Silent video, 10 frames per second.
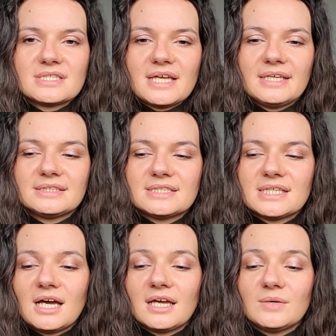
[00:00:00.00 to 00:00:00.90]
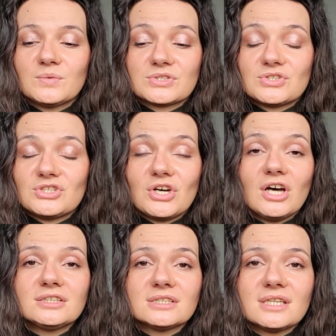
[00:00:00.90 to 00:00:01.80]
that I was
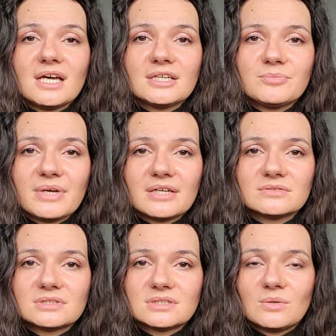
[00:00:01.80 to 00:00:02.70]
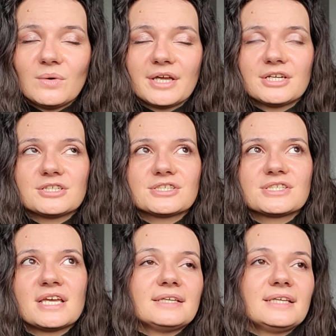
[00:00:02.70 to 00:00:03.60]
taught a lot about choirs
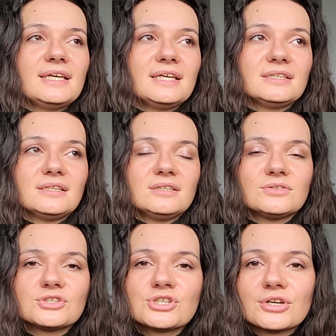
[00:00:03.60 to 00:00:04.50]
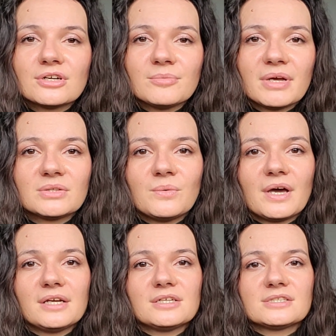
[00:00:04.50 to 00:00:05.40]
and I had the literature about
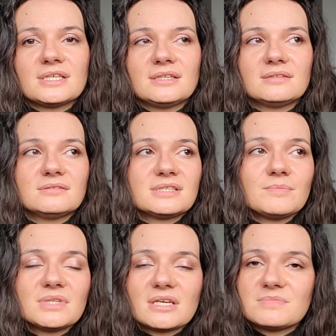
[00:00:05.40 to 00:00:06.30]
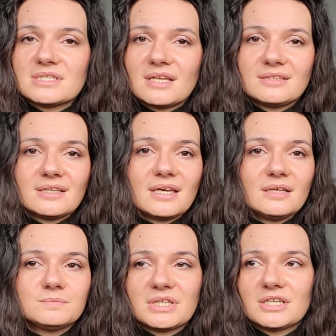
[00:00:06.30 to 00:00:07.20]
choirs, and sometimes nothing
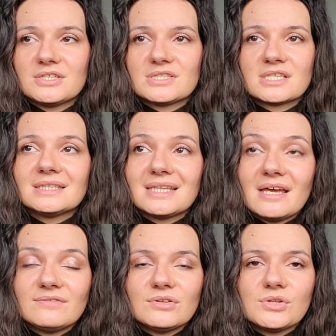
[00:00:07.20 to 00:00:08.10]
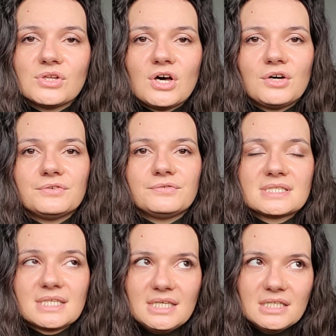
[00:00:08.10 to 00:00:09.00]
helped because the level of
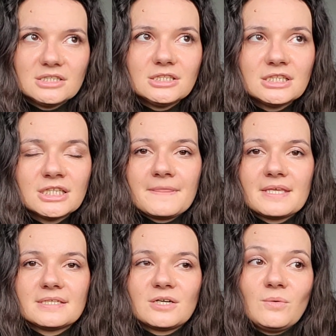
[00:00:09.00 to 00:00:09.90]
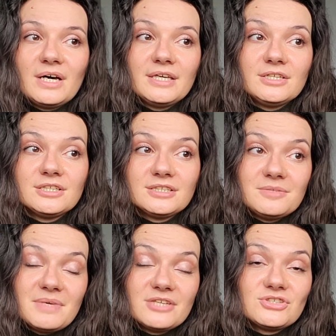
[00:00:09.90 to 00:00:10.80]
skill the choir, the
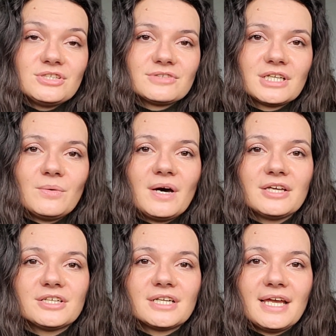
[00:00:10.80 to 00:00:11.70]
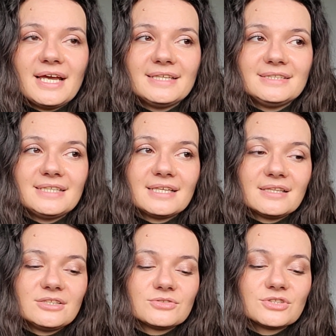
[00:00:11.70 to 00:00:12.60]
imaginary choir, had in that
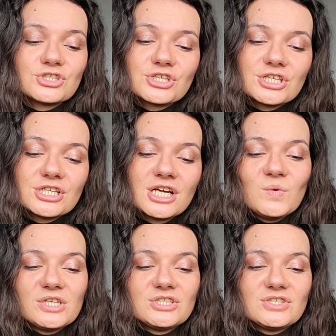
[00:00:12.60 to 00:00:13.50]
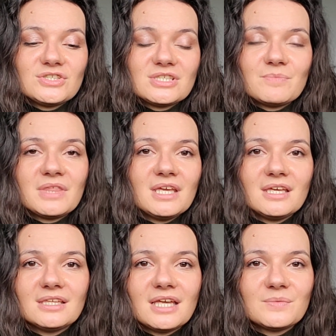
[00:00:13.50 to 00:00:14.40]
literature was
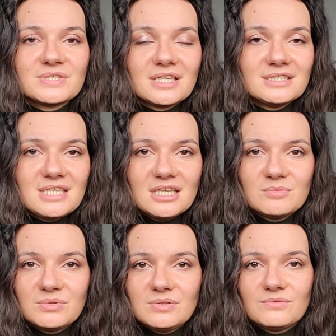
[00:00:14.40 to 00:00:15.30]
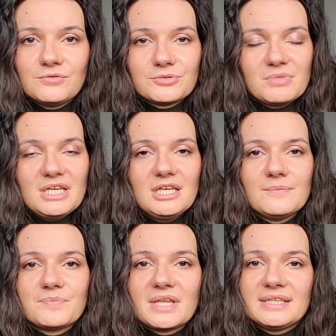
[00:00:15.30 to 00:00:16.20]
something that was unattainable for me
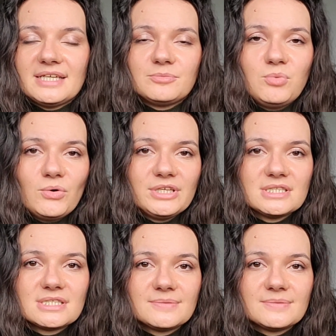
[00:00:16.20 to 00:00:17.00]
at that point.